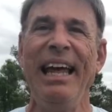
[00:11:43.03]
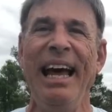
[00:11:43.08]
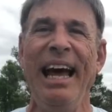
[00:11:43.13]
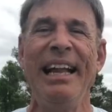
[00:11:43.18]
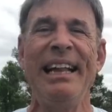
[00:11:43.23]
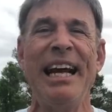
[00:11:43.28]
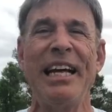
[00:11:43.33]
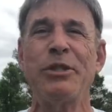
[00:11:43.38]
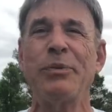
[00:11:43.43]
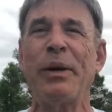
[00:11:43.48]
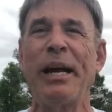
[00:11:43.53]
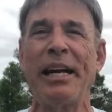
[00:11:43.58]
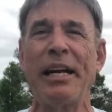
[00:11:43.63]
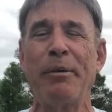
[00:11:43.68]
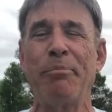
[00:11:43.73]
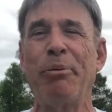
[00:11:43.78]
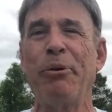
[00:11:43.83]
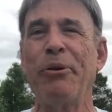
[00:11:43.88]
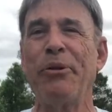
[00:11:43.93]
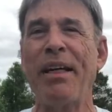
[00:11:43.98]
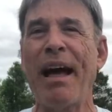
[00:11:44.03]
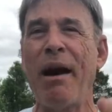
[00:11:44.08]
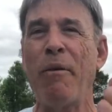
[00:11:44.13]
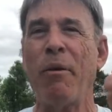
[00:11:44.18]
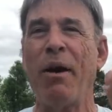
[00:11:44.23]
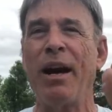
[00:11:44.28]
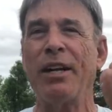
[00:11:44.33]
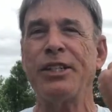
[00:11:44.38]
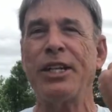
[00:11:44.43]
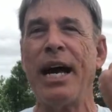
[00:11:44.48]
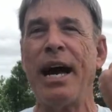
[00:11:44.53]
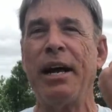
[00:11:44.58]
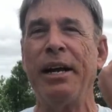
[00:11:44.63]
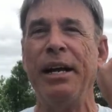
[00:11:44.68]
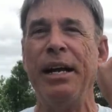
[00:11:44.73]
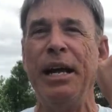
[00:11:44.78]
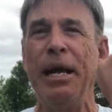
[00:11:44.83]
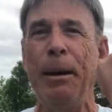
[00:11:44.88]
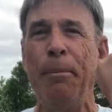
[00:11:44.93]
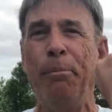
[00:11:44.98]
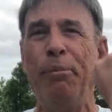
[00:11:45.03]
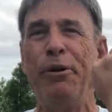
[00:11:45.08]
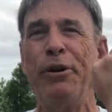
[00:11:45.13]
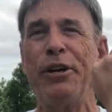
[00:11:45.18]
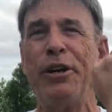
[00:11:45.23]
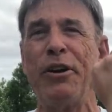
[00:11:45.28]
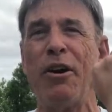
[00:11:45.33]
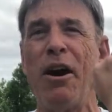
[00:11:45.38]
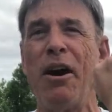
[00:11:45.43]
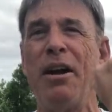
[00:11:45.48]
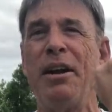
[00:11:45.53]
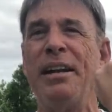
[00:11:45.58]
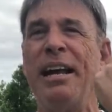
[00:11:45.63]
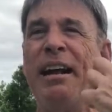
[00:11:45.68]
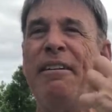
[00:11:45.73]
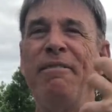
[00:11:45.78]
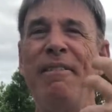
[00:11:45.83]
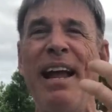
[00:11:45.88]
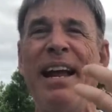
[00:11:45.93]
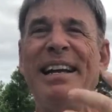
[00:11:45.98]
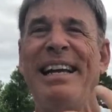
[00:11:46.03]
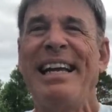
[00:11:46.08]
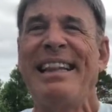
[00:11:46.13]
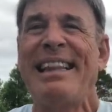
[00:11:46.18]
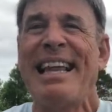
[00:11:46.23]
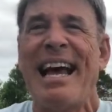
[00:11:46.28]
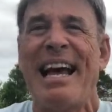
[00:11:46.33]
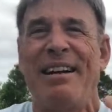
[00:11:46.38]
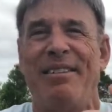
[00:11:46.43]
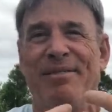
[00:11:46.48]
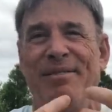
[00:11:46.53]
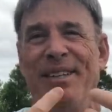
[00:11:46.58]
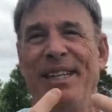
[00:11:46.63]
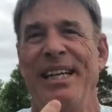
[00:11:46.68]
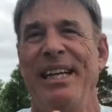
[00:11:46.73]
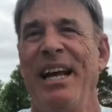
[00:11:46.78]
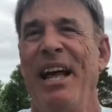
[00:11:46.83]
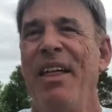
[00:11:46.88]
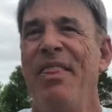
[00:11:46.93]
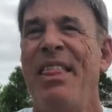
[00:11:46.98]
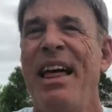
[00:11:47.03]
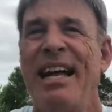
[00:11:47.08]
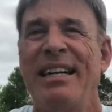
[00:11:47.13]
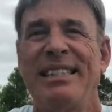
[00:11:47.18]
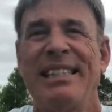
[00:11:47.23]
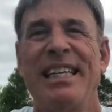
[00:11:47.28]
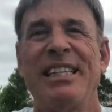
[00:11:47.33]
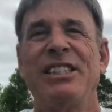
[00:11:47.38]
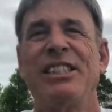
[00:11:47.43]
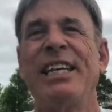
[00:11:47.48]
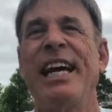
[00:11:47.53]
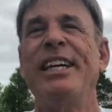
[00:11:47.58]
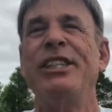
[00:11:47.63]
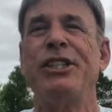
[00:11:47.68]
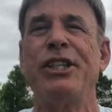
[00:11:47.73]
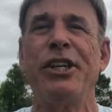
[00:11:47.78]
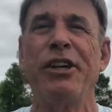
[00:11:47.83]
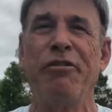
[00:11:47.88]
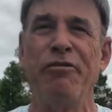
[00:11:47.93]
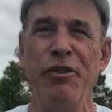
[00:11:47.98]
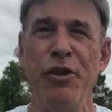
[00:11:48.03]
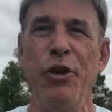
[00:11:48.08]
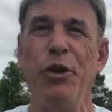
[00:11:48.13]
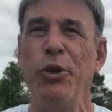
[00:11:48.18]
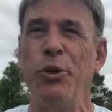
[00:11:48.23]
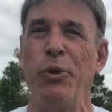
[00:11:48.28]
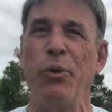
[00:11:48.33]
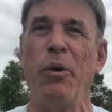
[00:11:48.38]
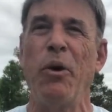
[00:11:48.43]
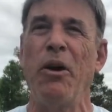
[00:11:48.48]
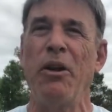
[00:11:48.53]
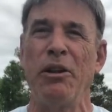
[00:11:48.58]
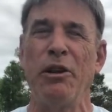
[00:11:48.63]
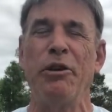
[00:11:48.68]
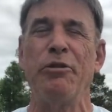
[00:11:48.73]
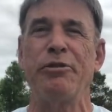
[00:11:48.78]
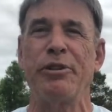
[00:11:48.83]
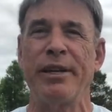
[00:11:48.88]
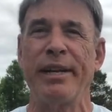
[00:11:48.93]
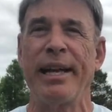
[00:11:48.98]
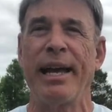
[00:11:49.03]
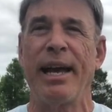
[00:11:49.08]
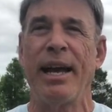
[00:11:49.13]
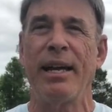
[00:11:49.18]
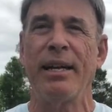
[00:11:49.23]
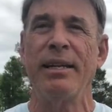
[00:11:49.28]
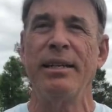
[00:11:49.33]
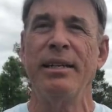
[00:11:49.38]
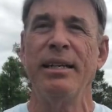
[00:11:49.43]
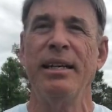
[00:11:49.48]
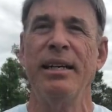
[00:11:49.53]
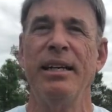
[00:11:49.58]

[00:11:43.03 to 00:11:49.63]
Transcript: And that's when I can pull that watch out, put it on, and get that sensation of new all over again.